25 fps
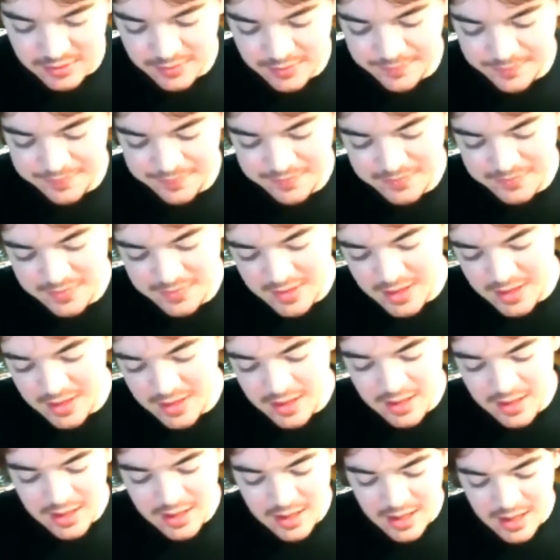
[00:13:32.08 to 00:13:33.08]

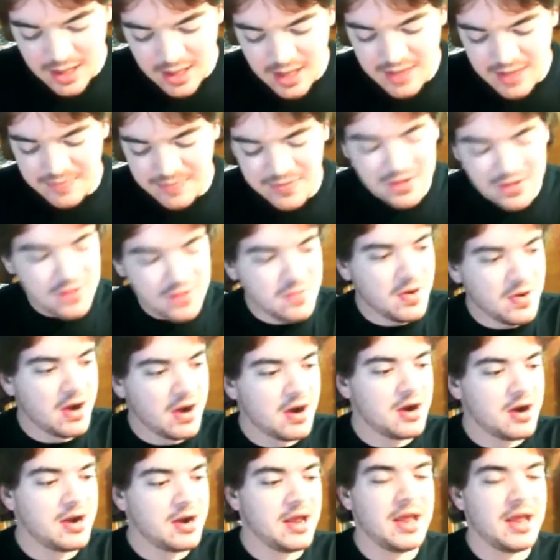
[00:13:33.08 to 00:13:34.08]
Also,
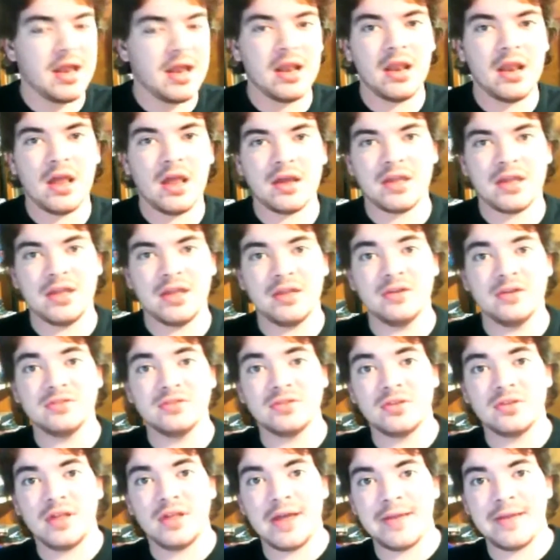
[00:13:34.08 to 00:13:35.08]
if you are a
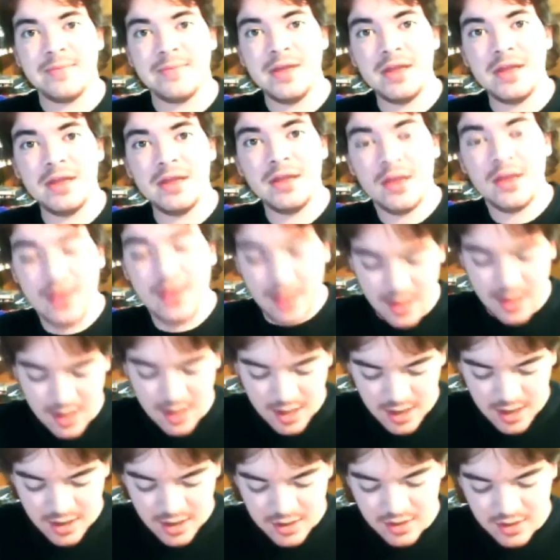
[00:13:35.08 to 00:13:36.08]
lucky user like
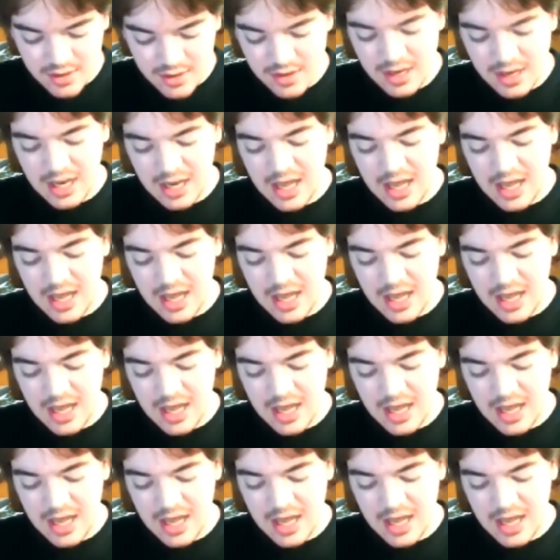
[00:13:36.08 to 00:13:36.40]
me,